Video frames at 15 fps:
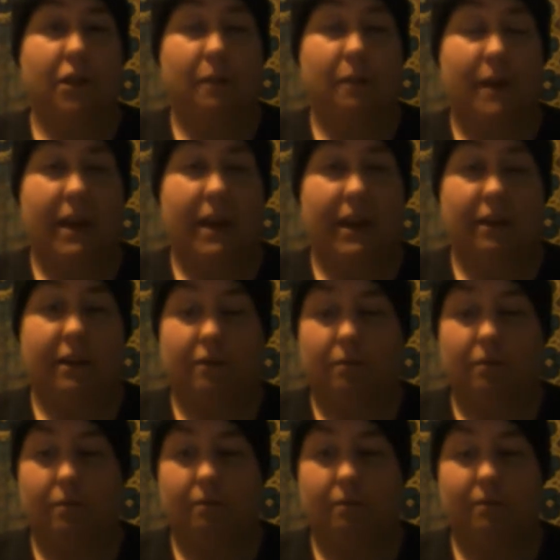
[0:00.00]
to my
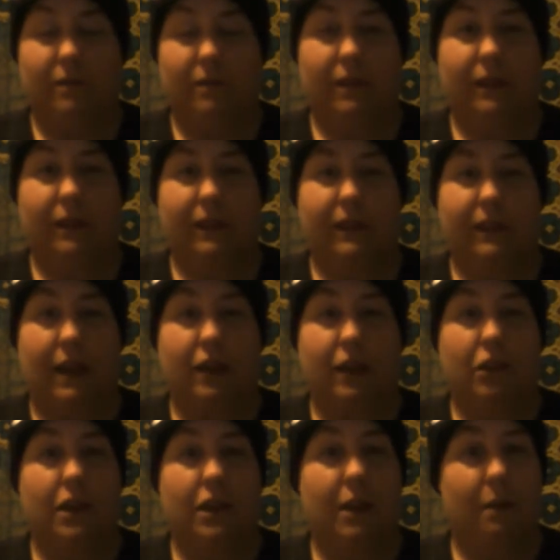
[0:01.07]

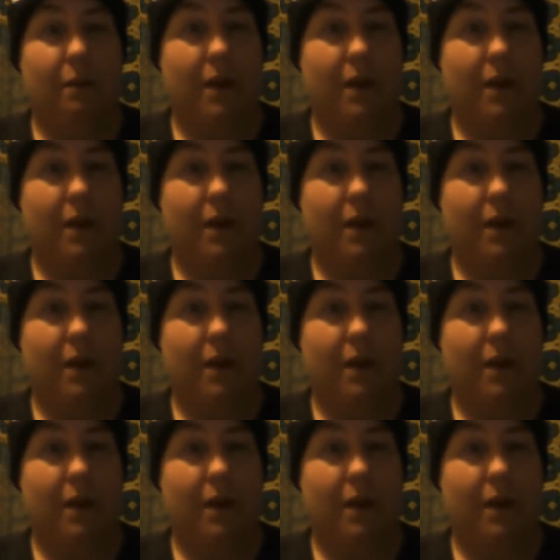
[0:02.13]
Saturday